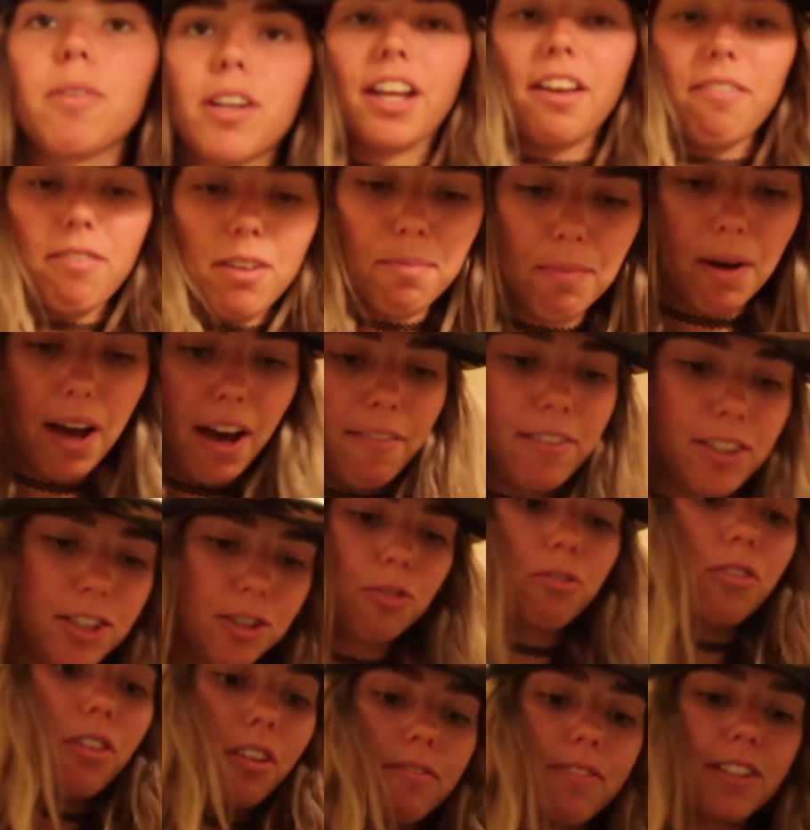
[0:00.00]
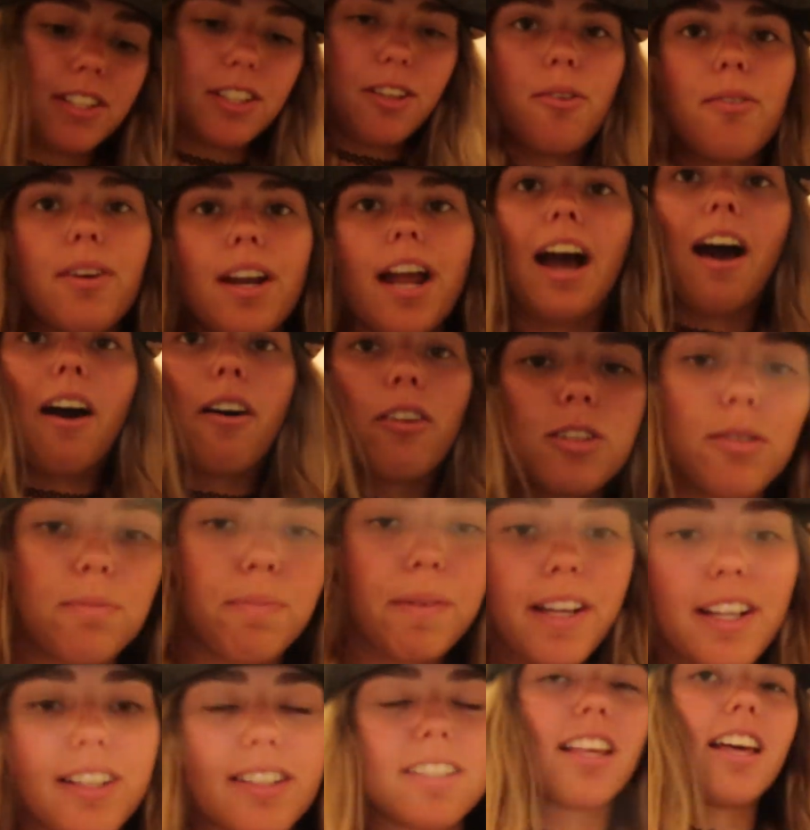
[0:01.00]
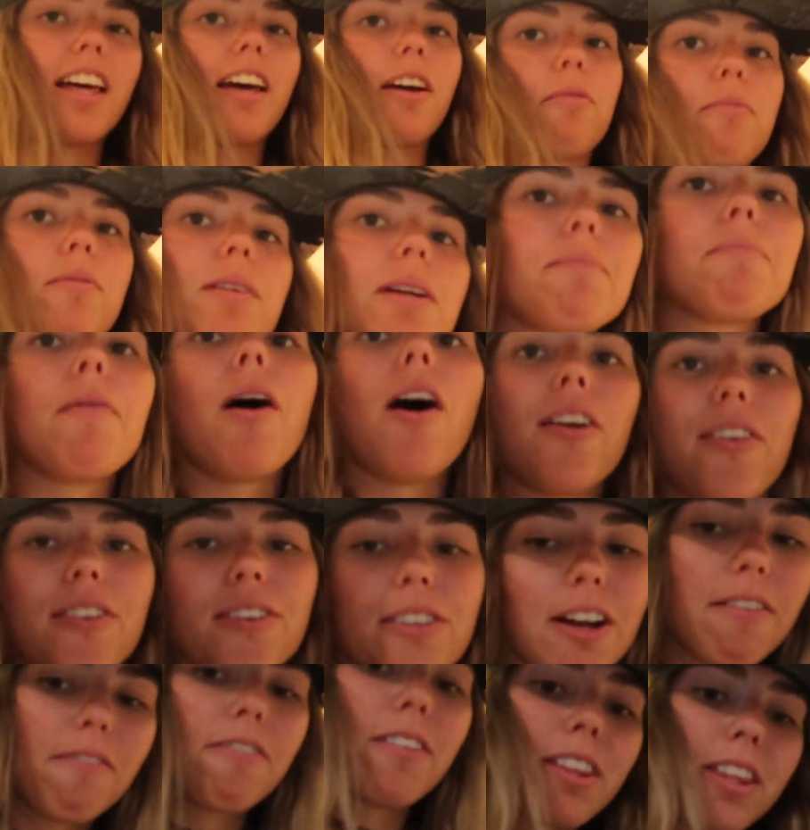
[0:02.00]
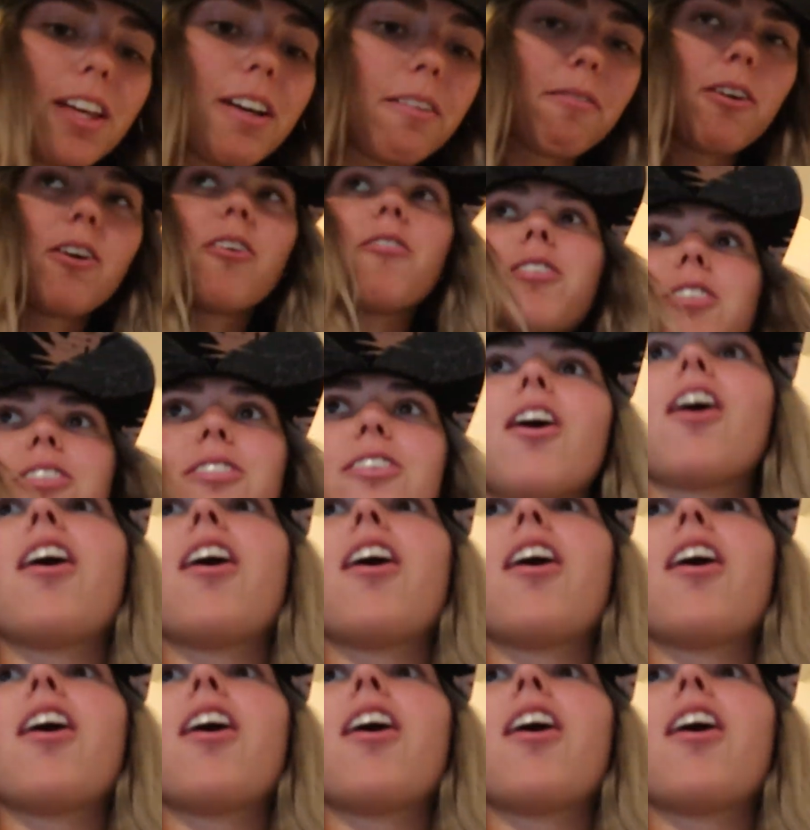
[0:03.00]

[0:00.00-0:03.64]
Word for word: We're giving Mav a tour of his own house because they like remodeled everything while he's